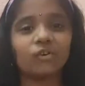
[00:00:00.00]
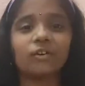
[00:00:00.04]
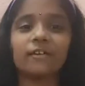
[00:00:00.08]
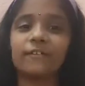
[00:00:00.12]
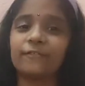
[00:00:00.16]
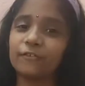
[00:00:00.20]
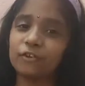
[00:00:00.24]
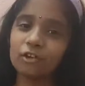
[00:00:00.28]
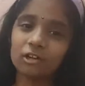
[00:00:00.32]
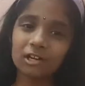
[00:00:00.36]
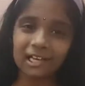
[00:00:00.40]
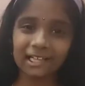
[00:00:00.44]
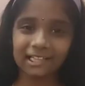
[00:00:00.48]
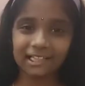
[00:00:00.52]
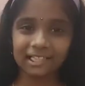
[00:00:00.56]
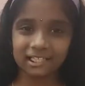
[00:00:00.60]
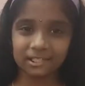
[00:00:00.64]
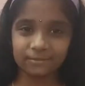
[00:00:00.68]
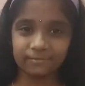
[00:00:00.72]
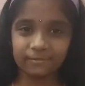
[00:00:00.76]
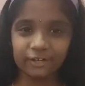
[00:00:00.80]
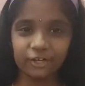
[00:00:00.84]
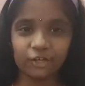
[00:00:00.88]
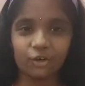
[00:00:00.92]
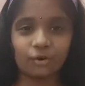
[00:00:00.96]
If you like this
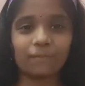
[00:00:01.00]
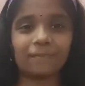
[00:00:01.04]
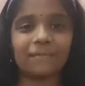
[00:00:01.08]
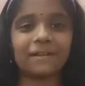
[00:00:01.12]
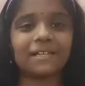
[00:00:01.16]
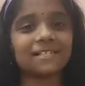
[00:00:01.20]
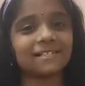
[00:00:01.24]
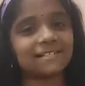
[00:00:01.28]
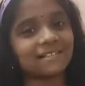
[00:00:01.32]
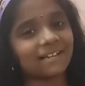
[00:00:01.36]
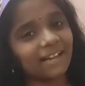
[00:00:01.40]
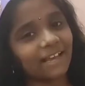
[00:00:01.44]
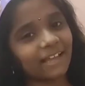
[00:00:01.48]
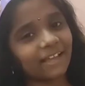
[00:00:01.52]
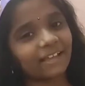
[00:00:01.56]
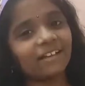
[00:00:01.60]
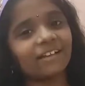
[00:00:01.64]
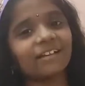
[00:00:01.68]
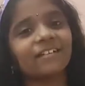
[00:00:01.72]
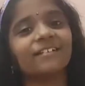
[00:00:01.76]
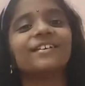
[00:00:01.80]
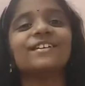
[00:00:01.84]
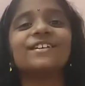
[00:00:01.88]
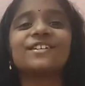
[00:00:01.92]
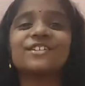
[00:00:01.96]
video, please like,
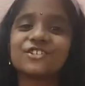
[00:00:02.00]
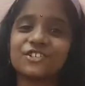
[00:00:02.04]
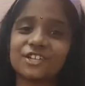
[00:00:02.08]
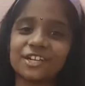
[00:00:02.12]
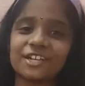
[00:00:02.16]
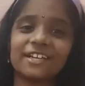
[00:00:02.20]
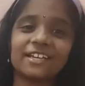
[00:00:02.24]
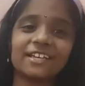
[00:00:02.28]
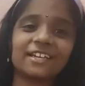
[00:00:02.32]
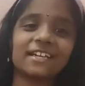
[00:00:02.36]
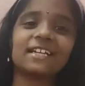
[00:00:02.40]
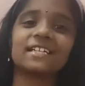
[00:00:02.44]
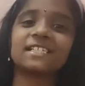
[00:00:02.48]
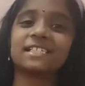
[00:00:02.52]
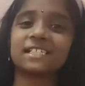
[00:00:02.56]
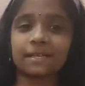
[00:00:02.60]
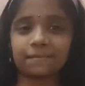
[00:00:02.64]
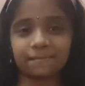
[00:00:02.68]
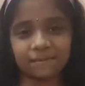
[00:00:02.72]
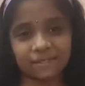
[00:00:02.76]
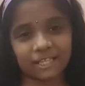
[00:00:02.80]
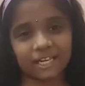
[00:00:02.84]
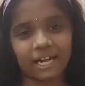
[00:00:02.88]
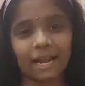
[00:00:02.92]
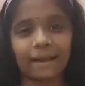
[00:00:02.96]
share and
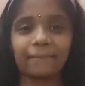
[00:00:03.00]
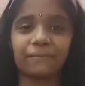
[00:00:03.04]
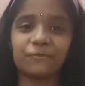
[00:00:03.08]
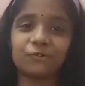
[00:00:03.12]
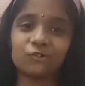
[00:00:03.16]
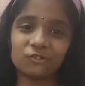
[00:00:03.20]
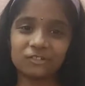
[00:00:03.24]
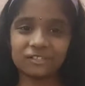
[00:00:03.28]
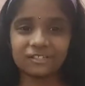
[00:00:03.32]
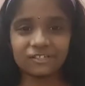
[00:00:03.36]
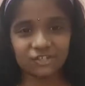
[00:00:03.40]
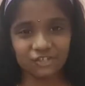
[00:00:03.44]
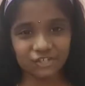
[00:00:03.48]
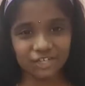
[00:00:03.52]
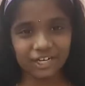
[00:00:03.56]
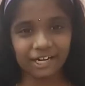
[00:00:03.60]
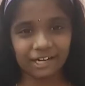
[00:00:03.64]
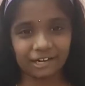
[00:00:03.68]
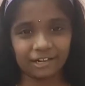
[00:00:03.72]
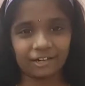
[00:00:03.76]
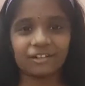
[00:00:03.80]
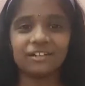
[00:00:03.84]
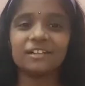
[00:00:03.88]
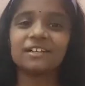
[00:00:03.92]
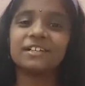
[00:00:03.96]
subscribe to this
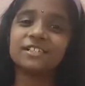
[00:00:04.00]
channel.